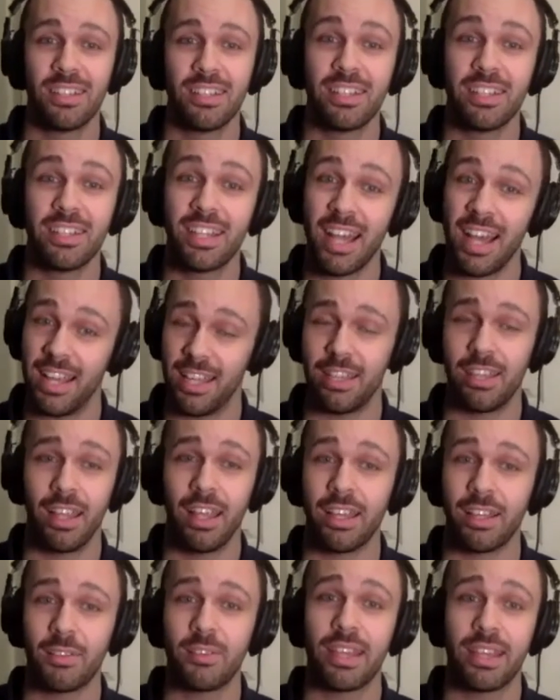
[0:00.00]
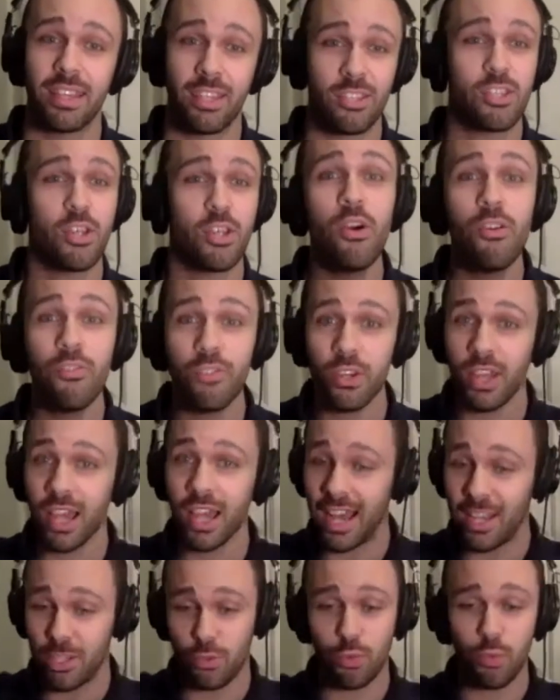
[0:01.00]
You guys, like, the two of you
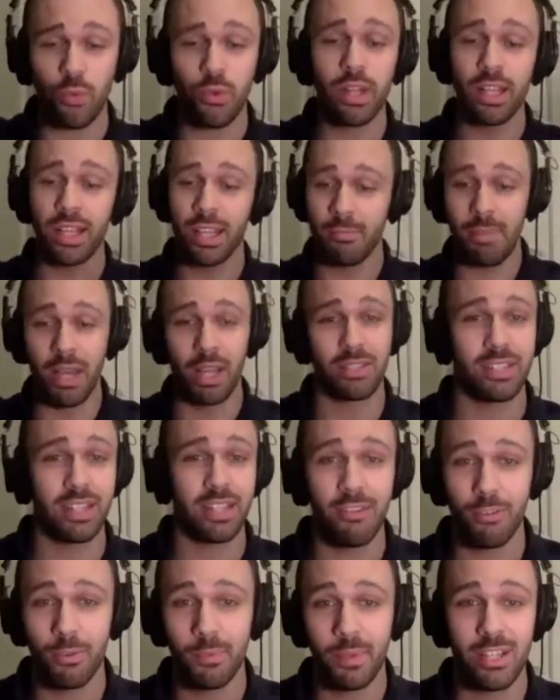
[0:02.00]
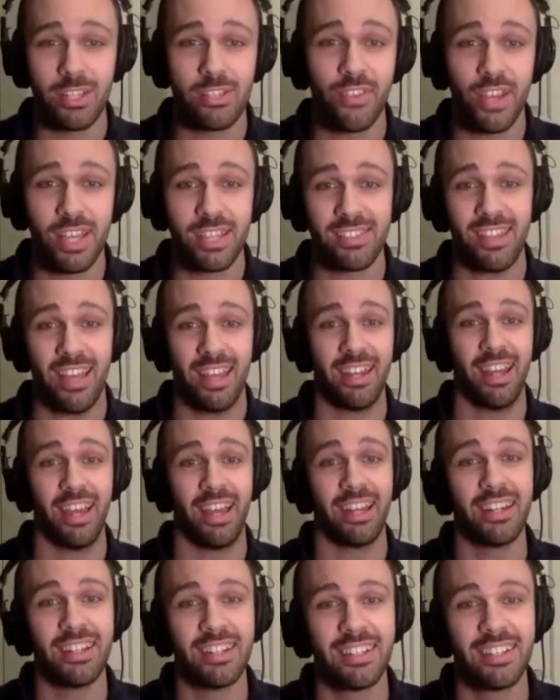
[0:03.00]
guys really melted everybody's face that night.